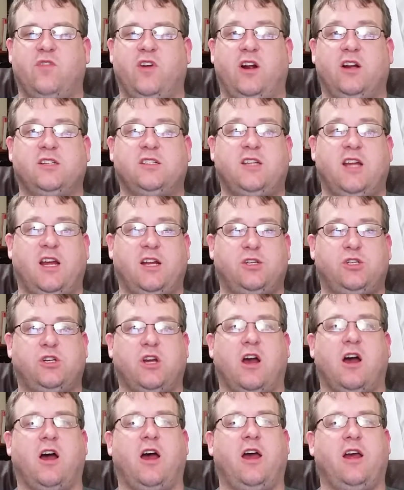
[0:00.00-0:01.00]
very stage
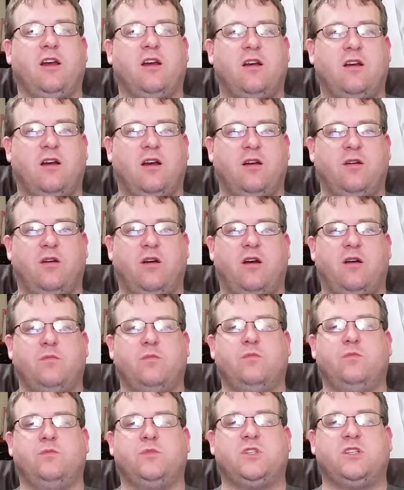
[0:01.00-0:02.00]
shy.
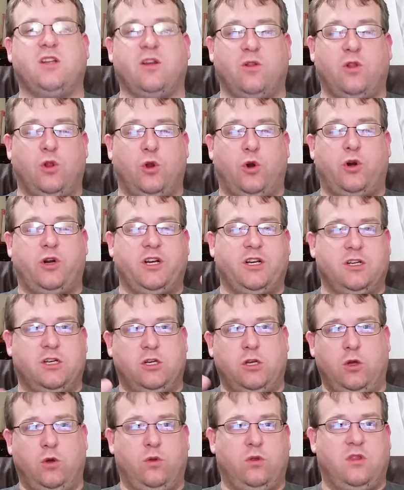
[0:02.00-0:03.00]
I'm still
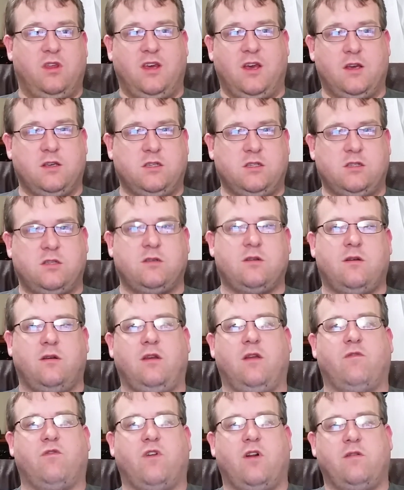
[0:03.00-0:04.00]
learning to do this
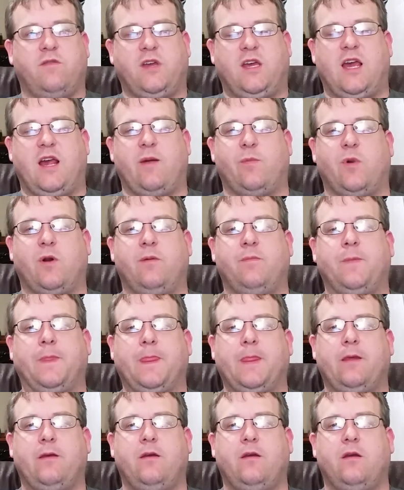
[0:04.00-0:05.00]
in front of a camera.
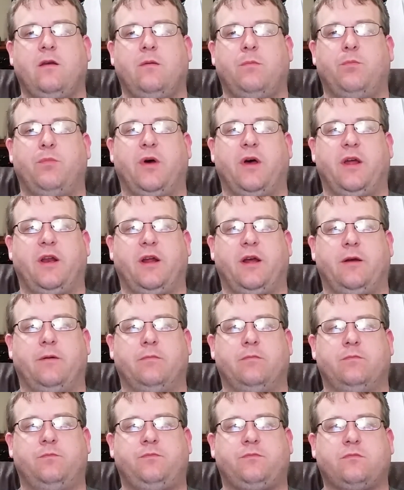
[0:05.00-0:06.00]
but
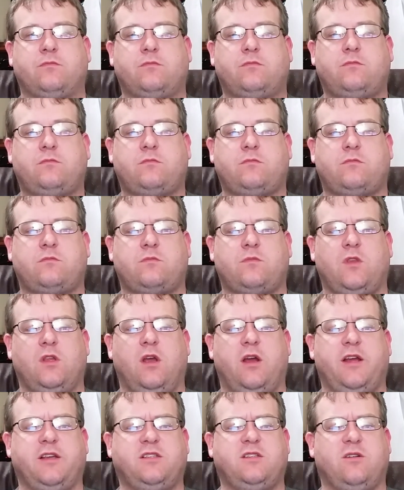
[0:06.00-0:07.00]

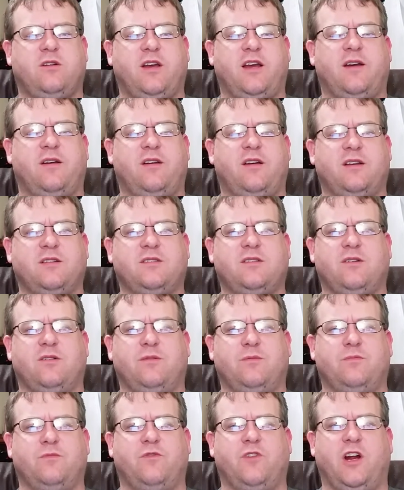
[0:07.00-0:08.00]
I still
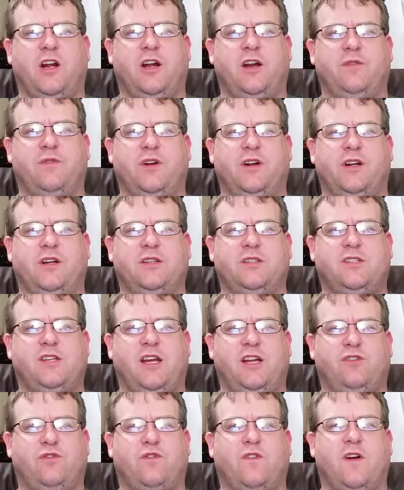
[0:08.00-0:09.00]
am very, very
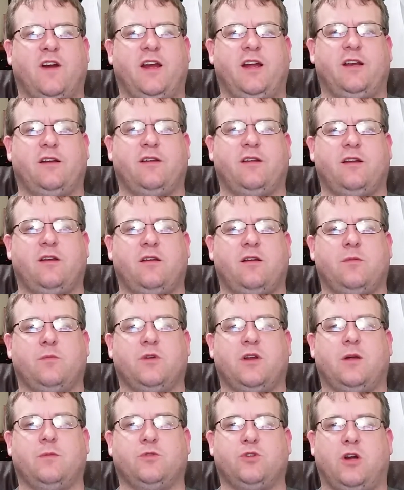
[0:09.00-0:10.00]
stage fright,
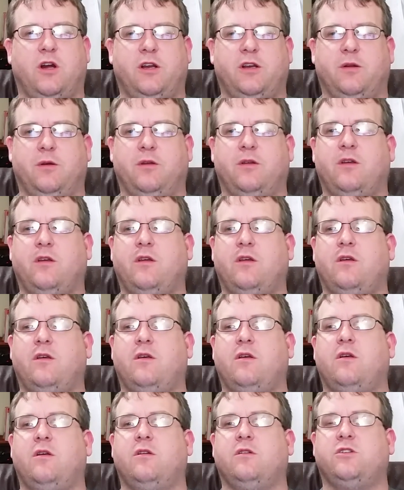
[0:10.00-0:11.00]
and I'm trying to
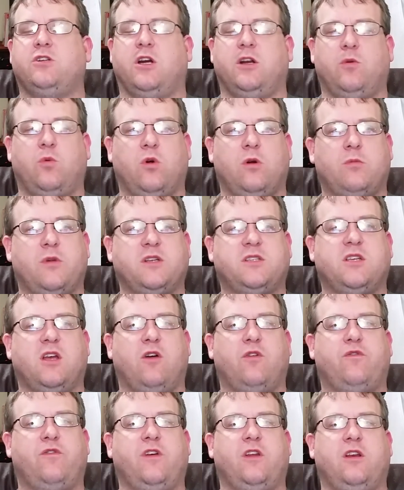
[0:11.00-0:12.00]
work
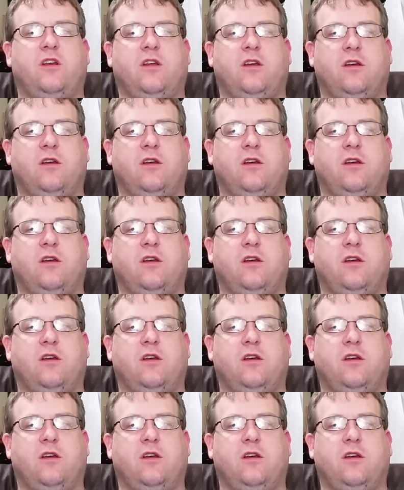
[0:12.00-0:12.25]
myself